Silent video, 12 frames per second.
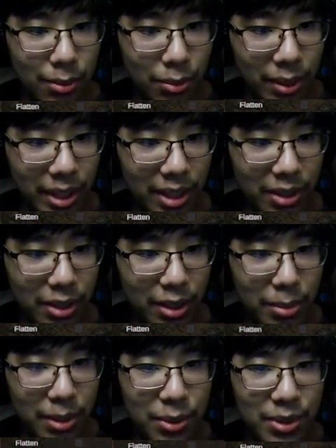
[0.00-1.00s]
We are
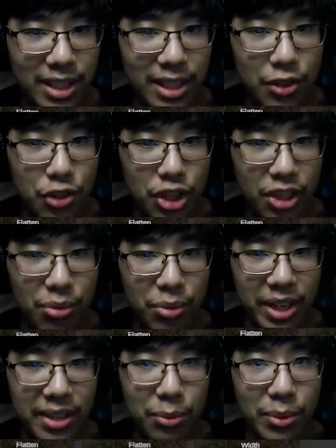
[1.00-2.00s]
gonna be using a
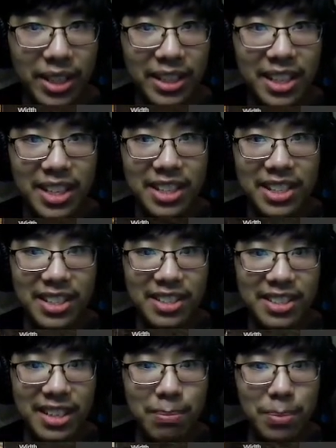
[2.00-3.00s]
generated one,
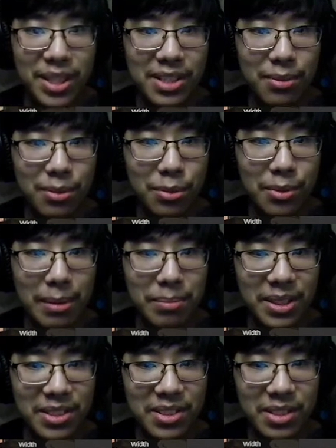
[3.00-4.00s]
since that piece of crap
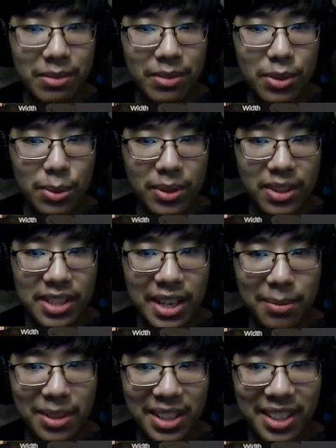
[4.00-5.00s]
doesn't even do a
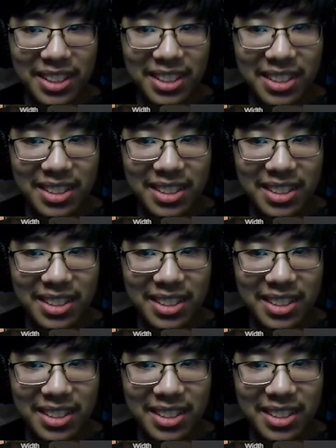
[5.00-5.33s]
damn thing.